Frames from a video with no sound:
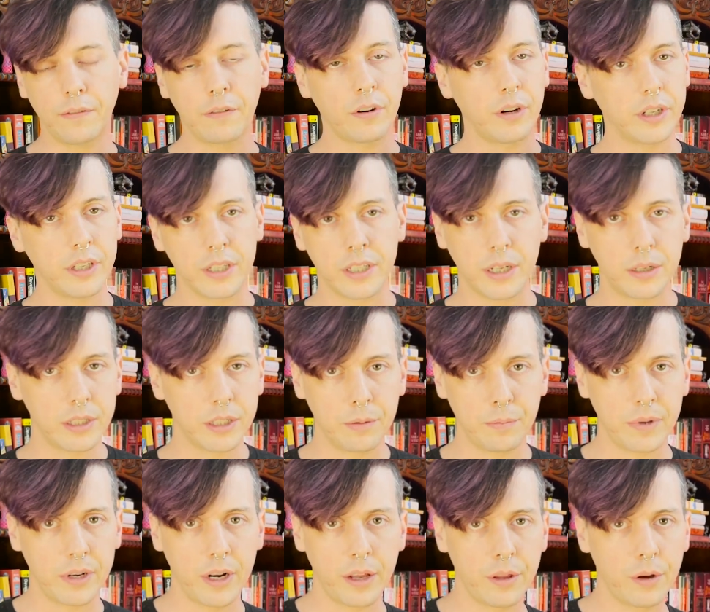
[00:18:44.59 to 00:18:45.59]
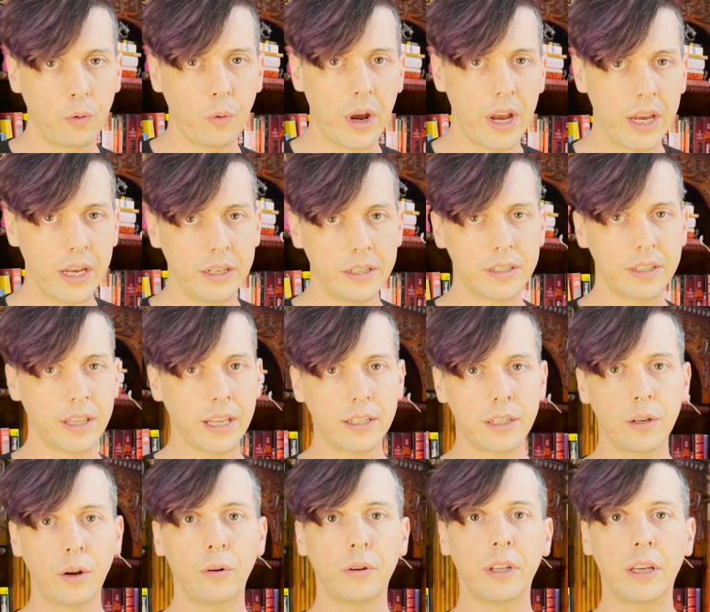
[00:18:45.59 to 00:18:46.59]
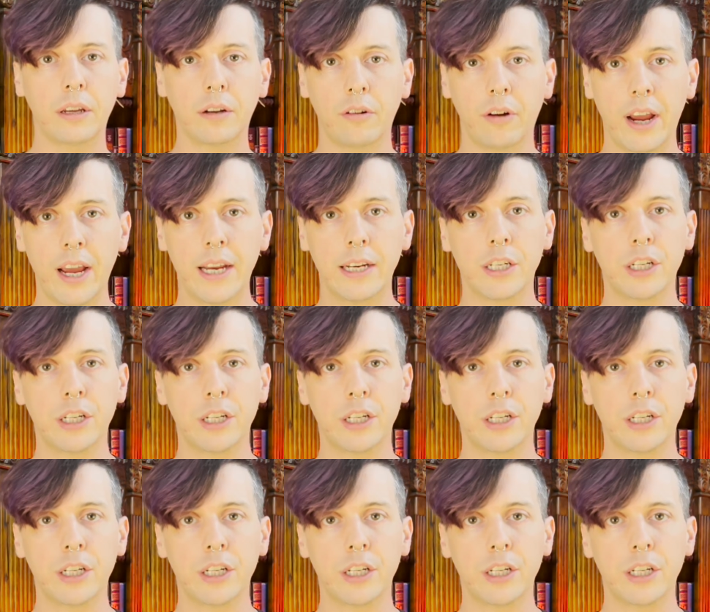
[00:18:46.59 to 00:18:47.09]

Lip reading: criticism in other ways, that's totally great.